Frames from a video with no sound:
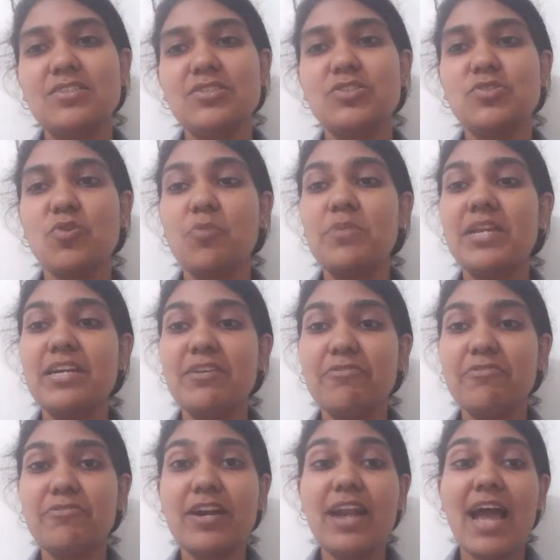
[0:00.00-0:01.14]
so many
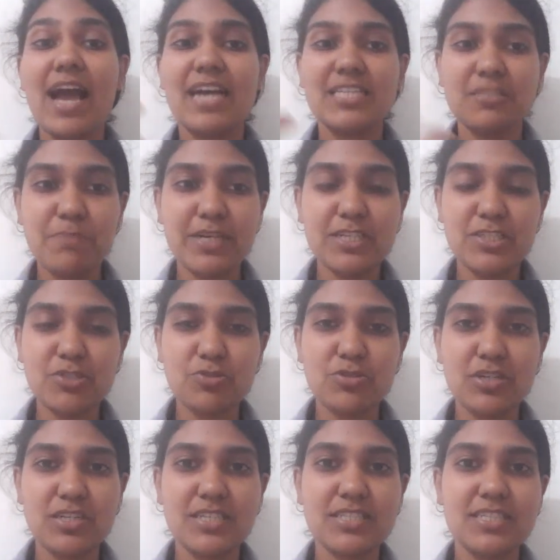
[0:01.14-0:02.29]
different aspects to
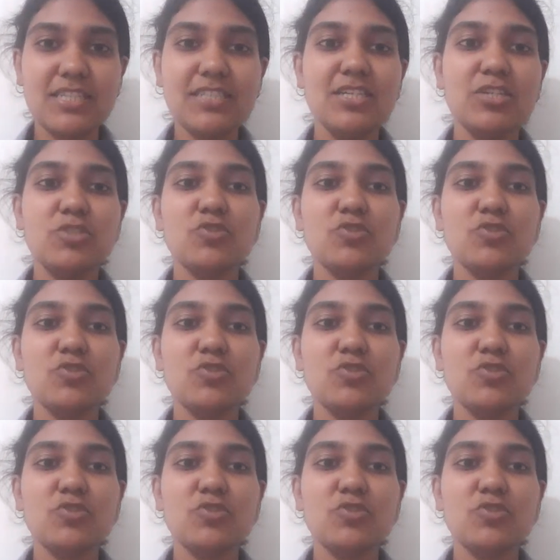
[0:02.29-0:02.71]
the disease,